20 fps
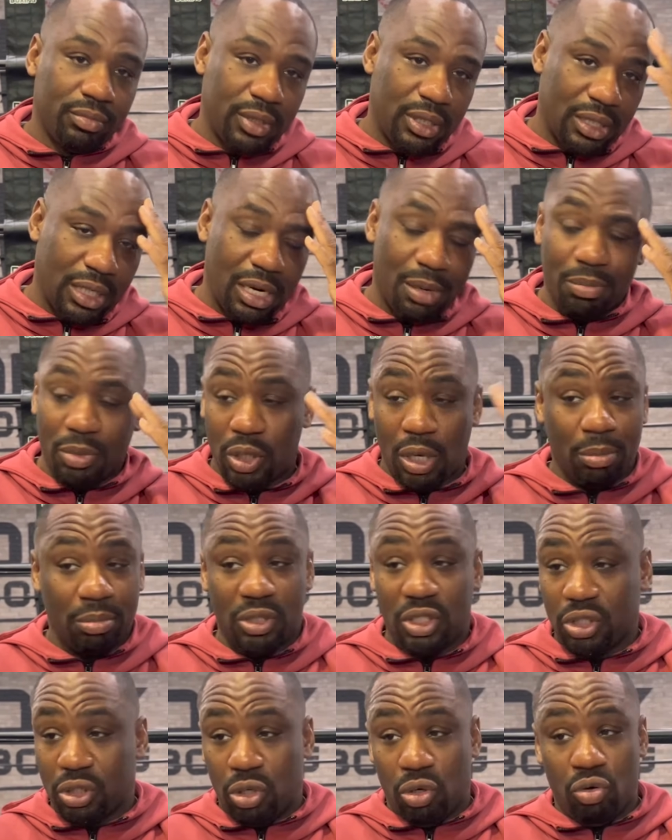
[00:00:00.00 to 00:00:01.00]
And like, I'm
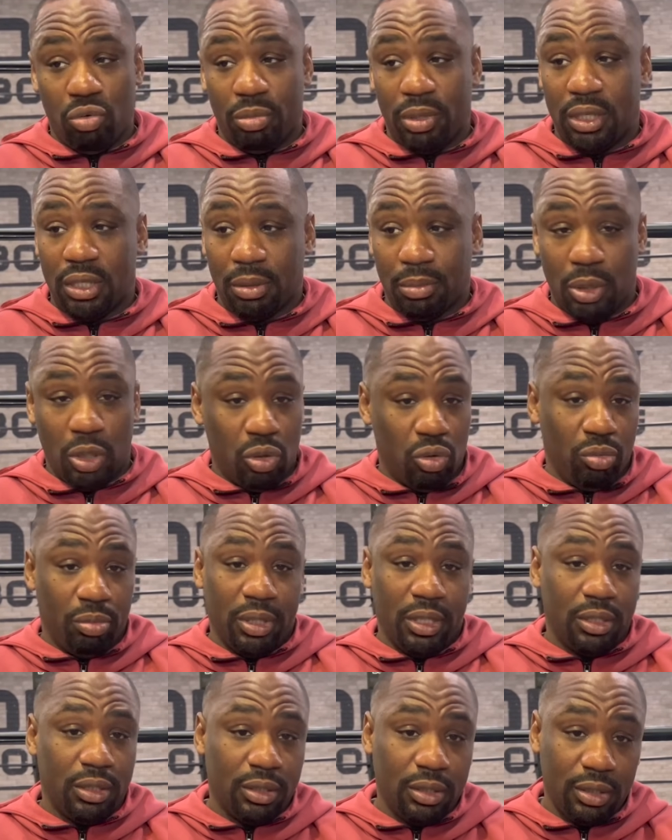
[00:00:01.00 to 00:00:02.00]
just human. I'm
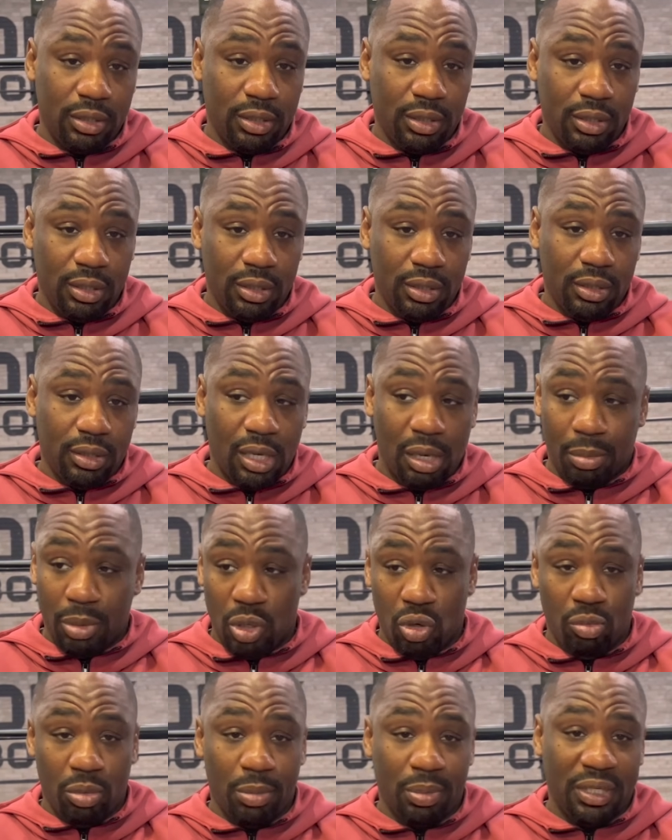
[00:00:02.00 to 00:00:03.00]

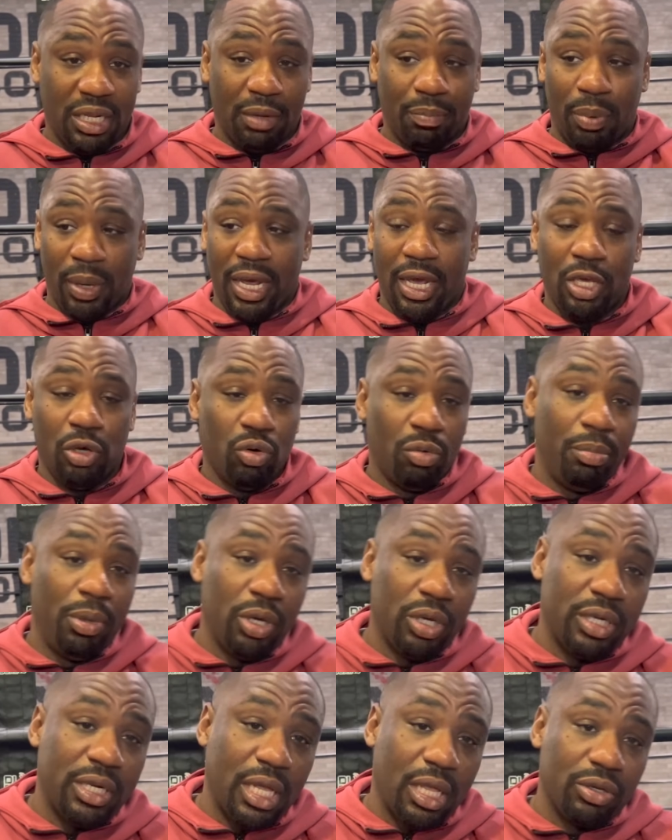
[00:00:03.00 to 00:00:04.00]
human. But they paying you $1
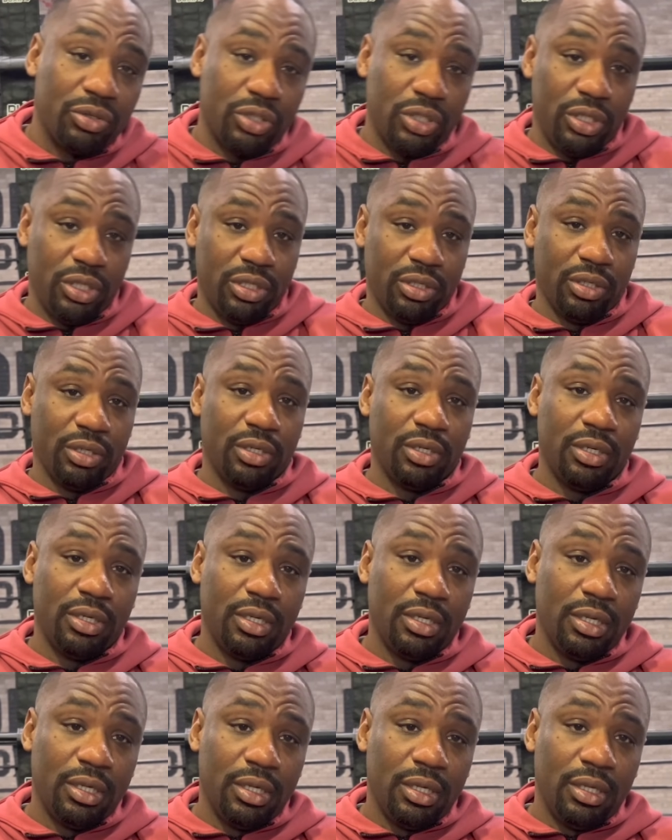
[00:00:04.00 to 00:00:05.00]
million a year.
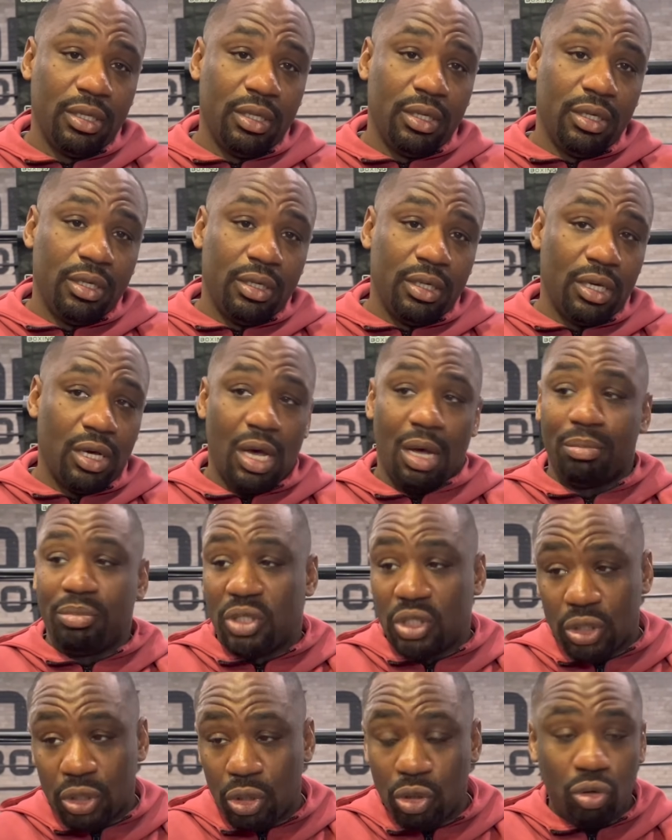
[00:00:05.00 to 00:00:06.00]
Now, I'm
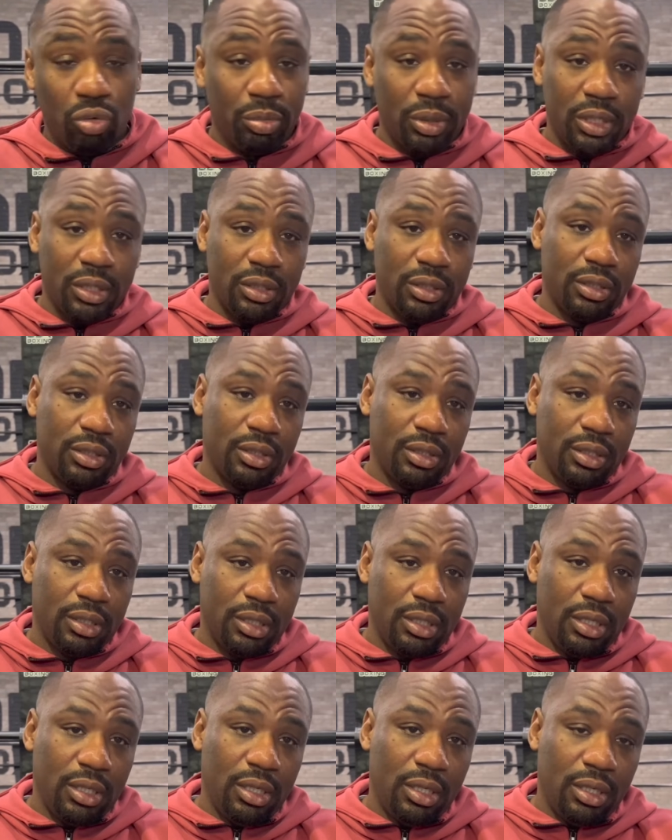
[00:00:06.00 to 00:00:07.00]
just human.
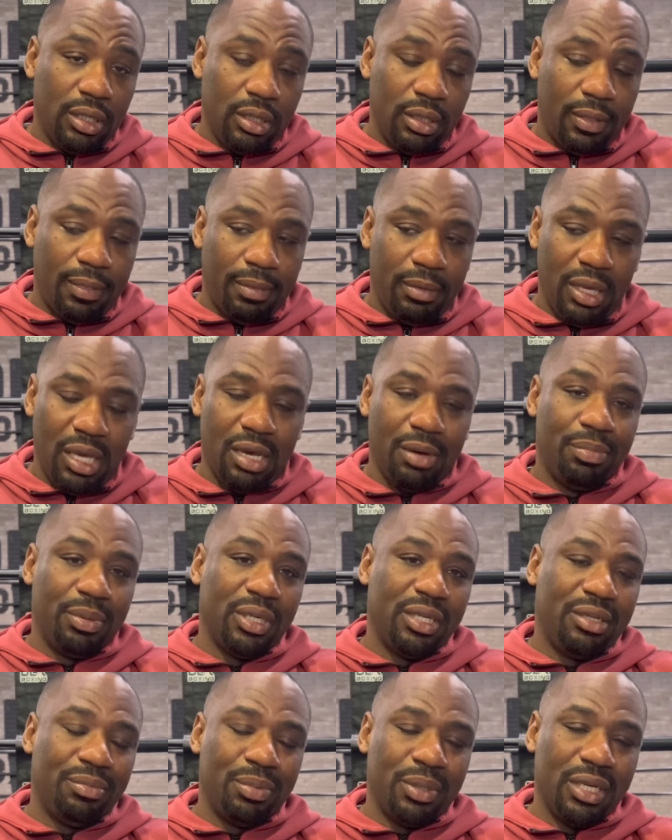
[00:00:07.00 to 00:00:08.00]
Yeah,
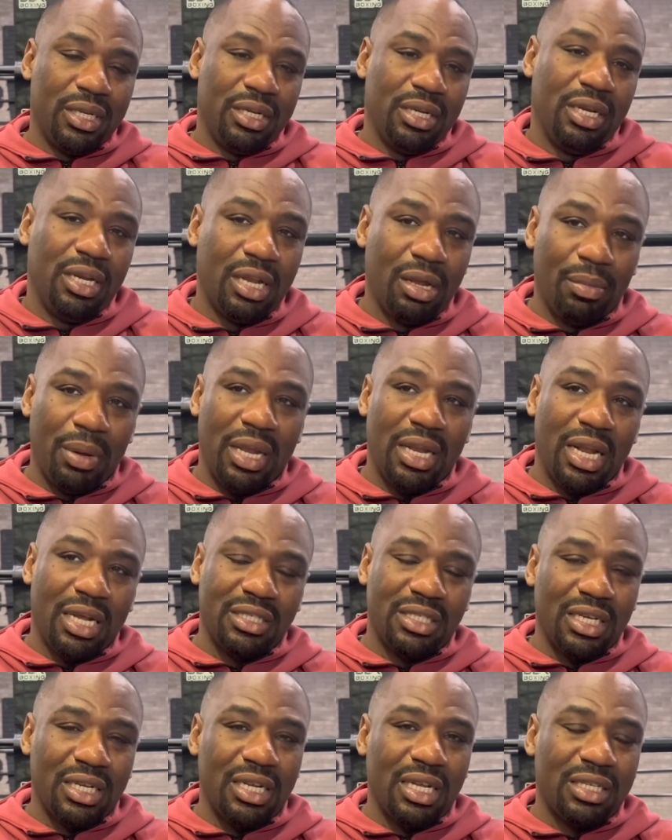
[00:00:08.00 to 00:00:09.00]
but I
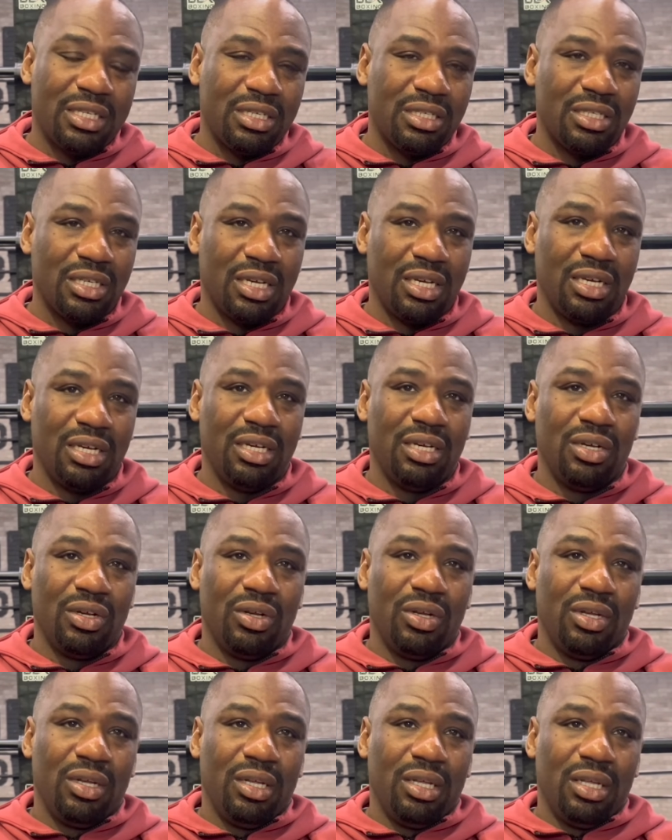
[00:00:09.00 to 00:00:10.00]
said that to say,
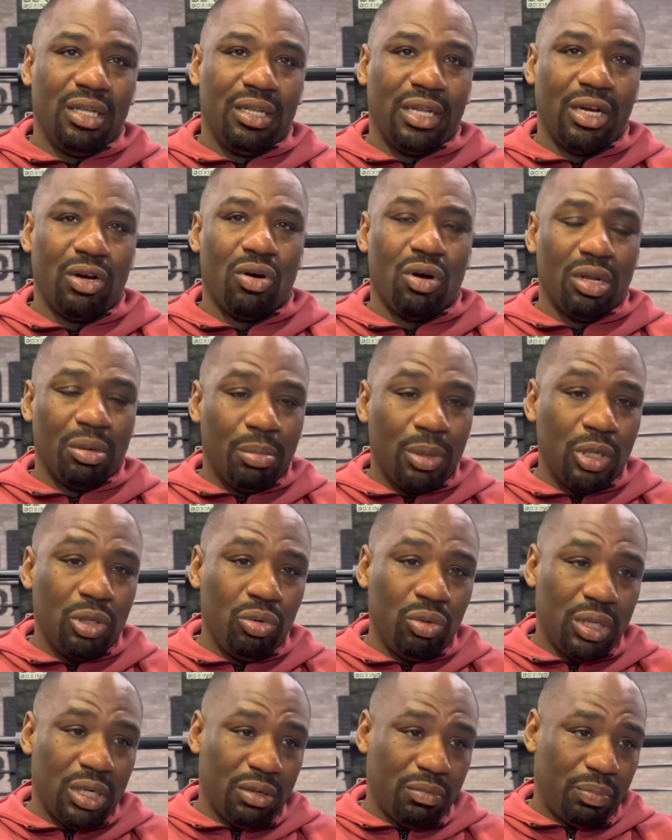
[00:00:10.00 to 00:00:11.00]
like, all the money
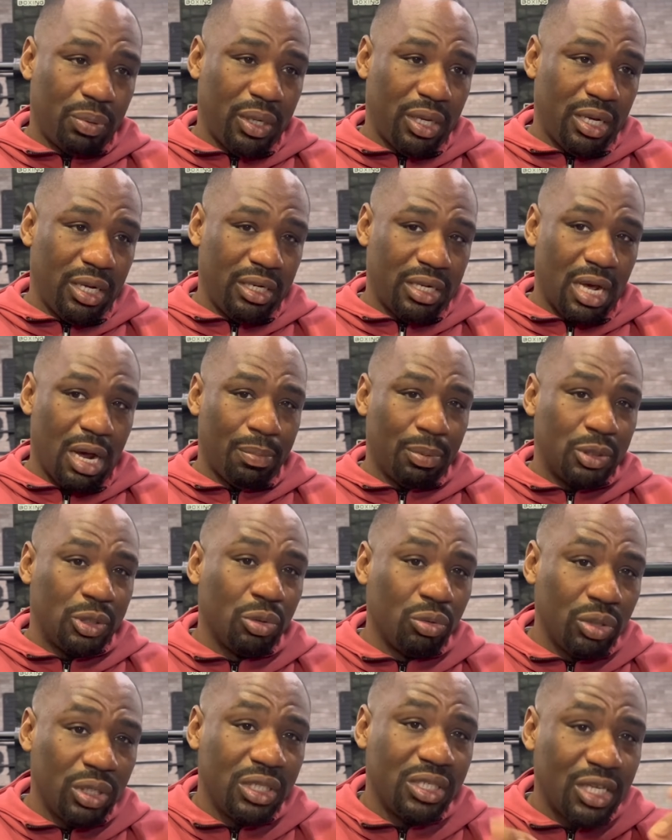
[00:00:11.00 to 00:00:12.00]
you're getting paid, the
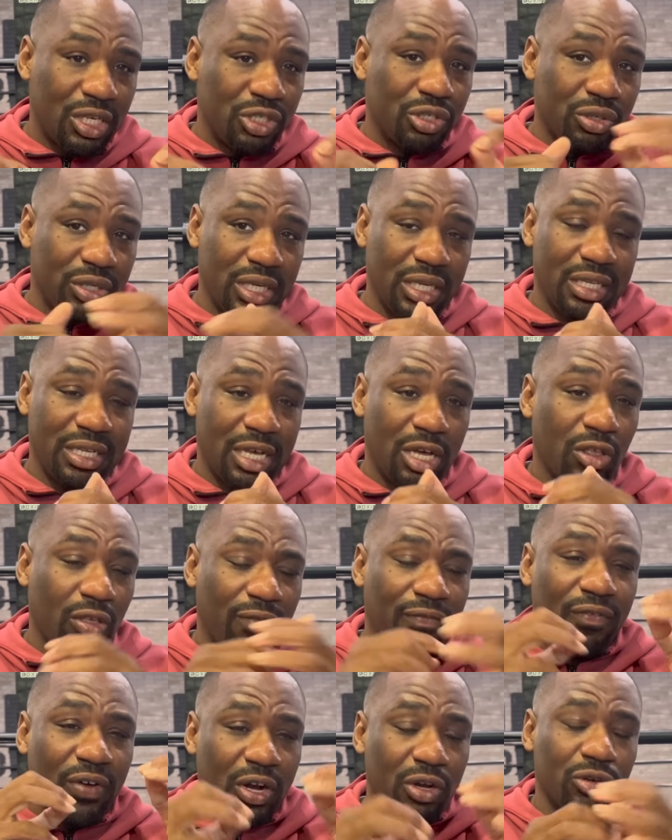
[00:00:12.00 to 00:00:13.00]
opportunities that you're getting that other
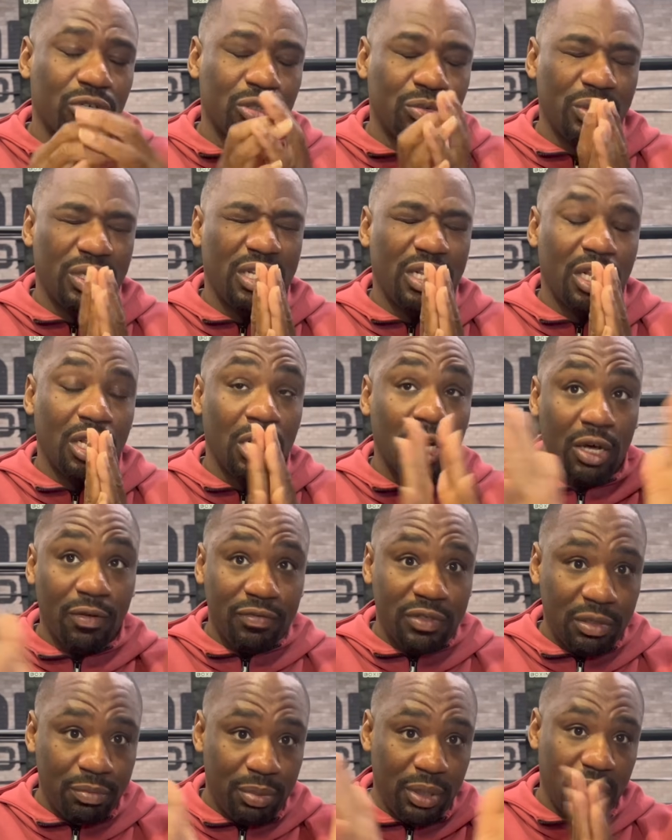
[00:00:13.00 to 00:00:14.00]
fighters would love
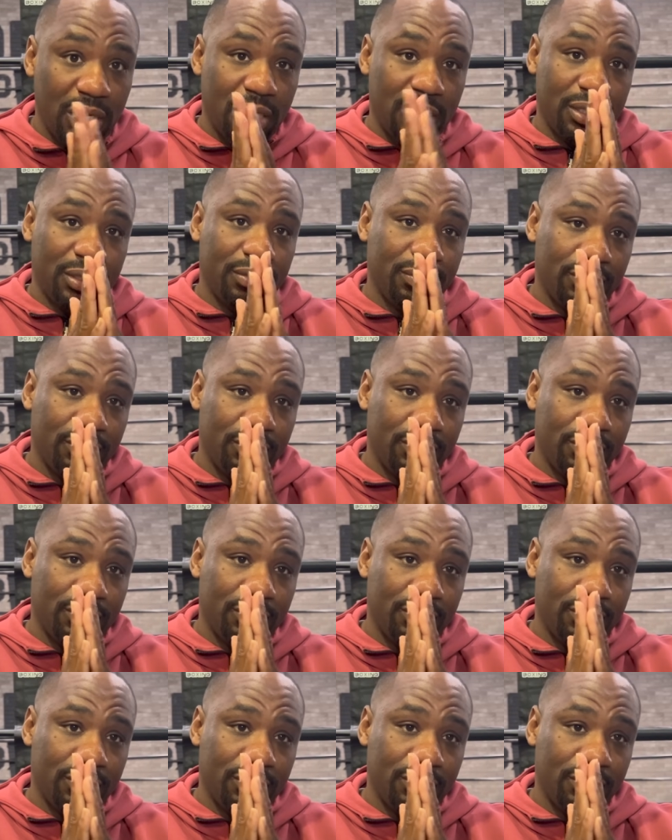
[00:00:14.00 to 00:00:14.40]
to be in.